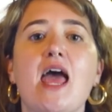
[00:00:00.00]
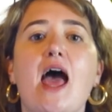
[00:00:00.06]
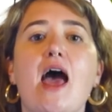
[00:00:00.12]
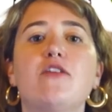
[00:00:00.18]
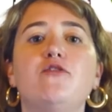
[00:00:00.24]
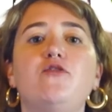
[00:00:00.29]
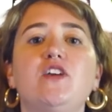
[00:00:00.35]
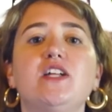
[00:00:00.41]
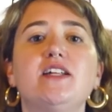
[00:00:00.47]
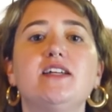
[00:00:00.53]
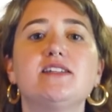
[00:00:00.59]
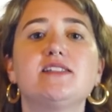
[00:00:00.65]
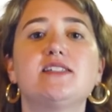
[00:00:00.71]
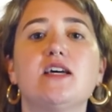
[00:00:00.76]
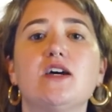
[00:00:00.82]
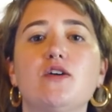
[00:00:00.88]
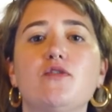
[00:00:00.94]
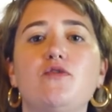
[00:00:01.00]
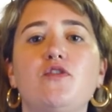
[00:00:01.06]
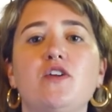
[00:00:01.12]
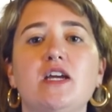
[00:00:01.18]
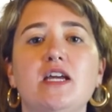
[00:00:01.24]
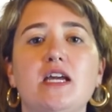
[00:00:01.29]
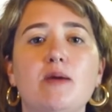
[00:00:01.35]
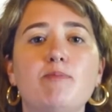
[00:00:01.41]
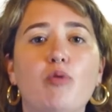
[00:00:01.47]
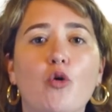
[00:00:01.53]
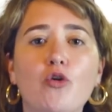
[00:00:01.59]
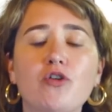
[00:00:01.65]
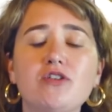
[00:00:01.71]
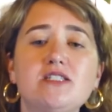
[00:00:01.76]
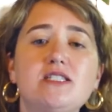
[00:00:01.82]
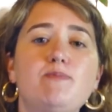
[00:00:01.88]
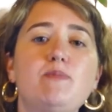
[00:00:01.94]
and feelings of
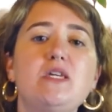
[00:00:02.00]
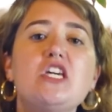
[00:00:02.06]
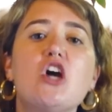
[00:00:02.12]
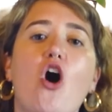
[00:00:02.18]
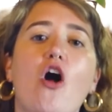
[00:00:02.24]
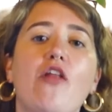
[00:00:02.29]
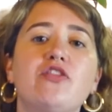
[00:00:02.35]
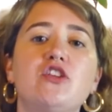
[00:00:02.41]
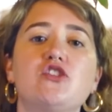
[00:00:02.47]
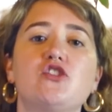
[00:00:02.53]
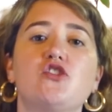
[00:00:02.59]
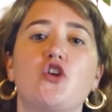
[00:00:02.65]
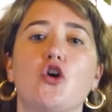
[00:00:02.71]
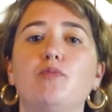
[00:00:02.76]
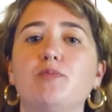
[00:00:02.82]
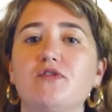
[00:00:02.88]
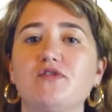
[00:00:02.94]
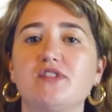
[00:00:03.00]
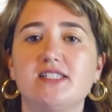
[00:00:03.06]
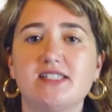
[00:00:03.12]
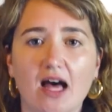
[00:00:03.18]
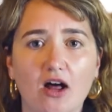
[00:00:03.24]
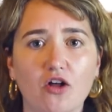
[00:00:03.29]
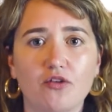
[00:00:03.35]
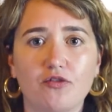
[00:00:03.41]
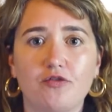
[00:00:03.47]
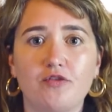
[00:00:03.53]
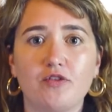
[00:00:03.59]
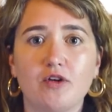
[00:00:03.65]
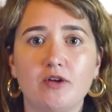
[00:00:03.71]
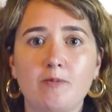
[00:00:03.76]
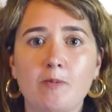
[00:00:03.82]
importance beyond the scope of self.